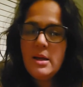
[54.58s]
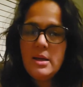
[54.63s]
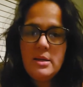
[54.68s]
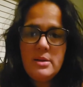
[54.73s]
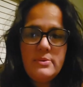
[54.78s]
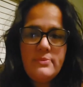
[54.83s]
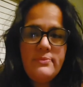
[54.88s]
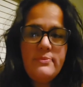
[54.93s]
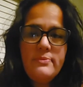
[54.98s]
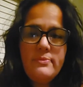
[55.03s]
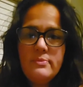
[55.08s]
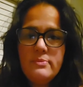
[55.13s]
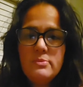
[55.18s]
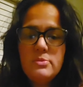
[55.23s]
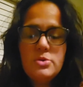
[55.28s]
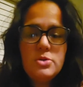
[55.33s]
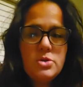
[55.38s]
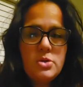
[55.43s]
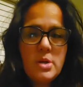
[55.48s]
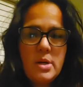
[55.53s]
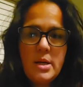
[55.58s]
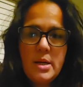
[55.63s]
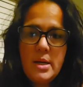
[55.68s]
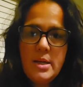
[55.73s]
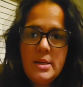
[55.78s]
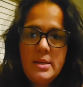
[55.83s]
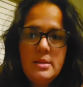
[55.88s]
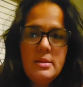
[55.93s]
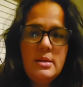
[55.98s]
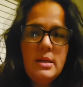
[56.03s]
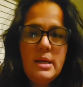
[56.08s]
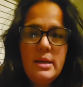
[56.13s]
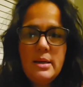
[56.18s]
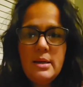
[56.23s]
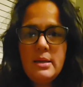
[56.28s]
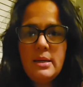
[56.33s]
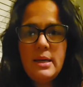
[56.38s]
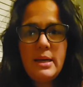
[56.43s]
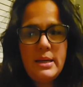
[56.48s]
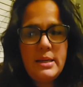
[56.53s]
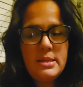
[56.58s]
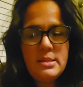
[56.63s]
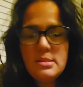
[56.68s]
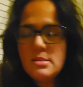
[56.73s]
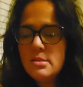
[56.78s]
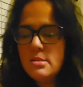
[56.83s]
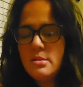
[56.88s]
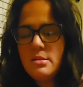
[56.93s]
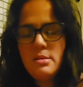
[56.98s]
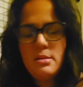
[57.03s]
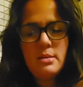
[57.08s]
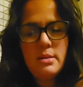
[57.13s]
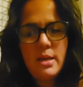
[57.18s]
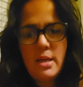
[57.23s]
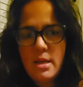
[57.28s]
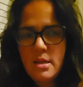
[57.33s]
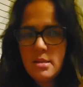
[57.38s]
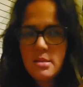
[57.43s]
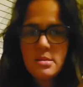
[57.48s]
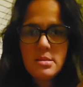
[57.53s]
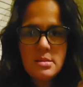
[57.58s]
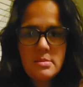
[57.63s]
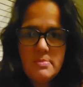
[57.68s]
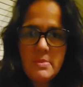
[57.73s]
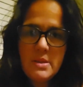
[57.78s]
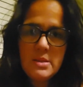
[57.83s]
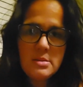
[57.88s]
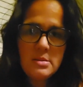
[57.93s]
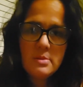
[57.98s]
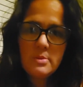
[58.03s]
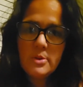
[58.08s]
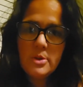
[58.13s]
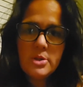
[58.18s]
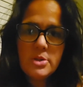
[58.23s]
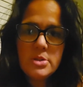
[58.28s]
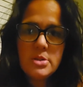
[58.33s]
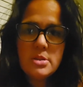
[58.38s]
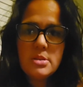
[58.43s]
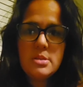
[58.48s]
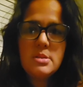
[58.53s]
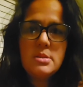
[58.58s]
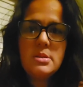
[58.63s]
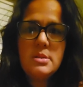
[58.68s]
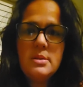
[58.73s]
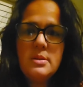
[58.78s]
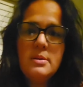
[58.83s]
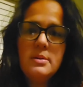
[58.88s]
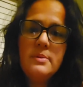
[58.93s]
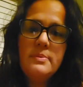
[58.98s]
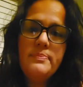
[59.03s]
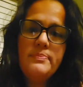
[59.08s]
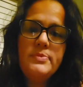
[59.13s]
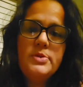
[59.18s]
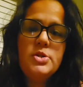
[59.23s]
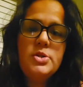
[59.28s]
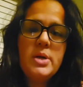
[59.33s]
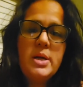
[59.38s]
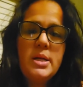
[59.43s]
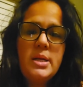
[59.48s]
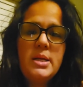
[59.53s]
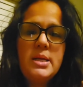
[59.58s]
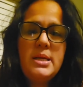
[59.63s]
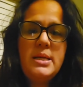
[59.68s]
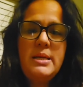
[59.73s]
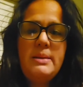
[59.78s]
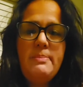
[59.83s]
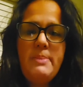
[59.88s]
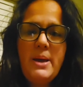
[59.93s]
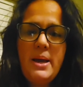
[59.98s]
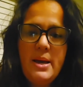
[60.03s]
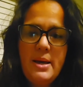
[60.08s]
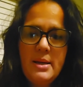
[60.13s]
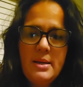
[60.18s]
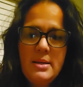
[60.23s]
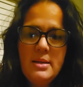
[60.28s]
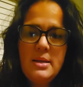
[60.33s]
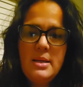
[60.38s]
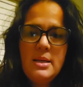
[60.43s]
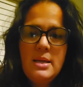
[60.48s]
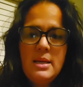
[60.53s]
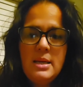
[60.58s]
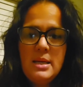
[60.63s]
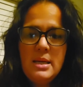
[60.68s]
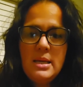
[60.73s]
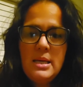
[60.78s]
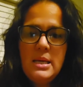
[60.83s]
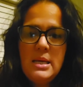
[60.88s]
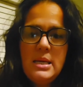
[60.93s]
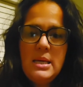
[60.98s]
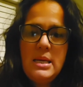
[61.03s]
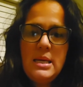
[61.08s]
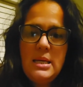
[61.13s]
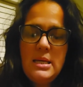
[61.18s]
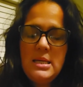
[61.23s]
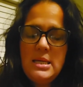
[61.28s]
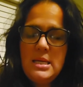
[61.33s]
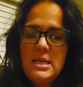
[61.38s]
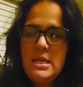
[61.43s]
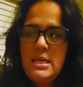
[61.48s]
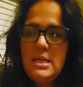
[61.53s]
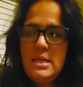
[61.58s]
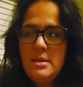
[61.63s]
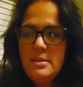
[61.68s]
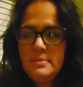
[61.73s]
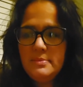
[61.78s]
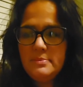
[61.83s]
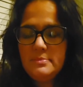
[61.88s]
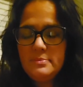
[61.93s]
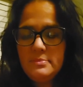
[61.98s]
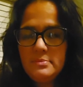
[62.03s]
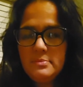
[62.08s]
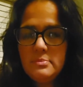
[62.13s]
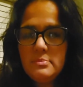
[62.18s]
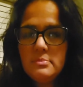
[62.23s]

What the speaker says: I tried ice and the ice makes it worse. Tried a heat pack and heat